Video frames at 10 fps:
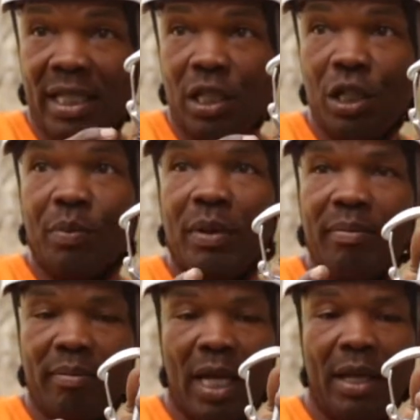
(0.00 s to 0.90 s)
this loop
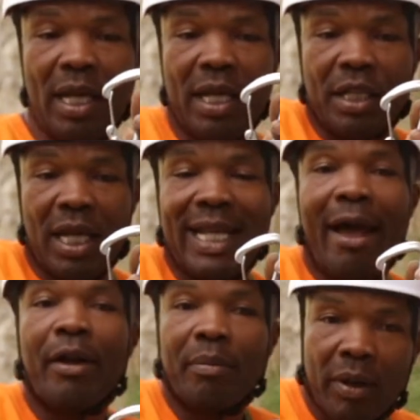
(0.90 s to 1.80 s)
and
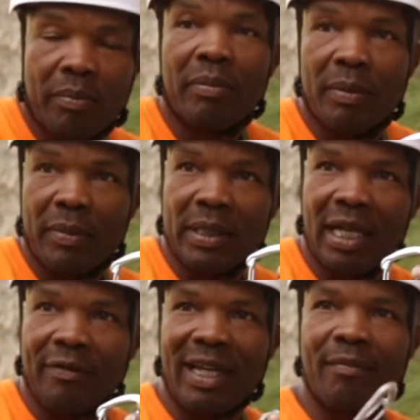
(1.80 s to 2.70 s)
allowing
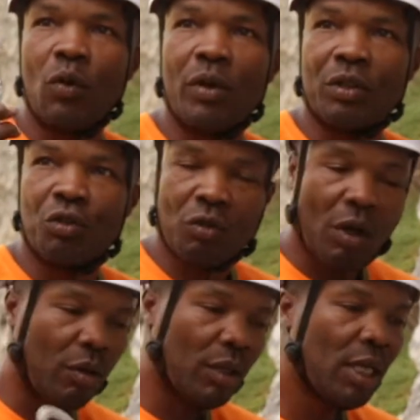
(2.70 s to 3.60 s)
myself to have more
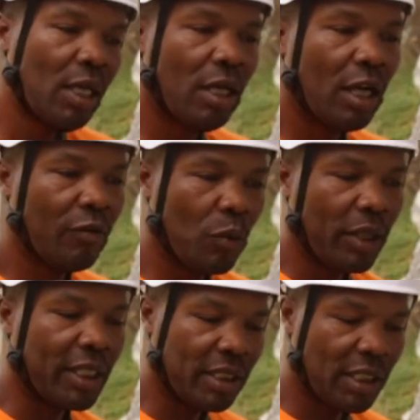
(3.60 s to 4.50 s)
control over
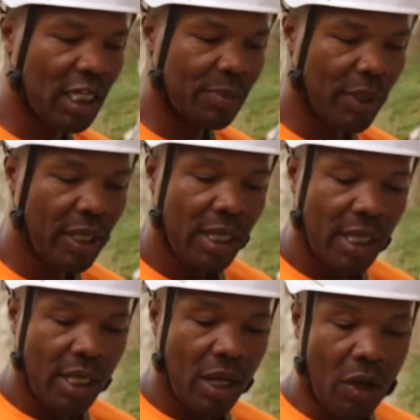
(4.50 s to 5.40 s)
what this does. But
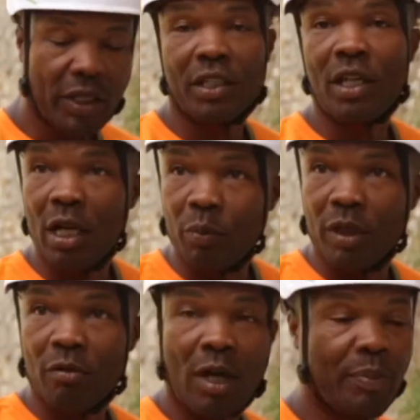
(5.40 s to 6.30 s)
on its own,
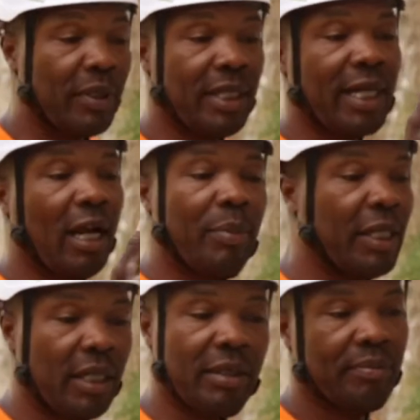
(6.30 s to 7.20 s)
with the rope in this
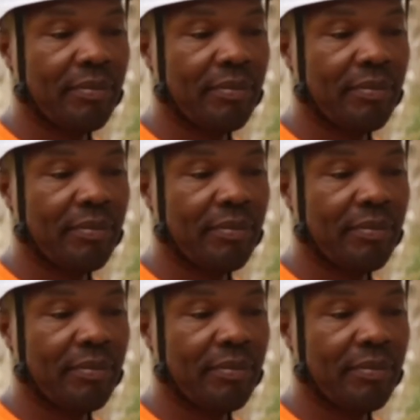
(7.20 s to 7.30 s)
carabiner,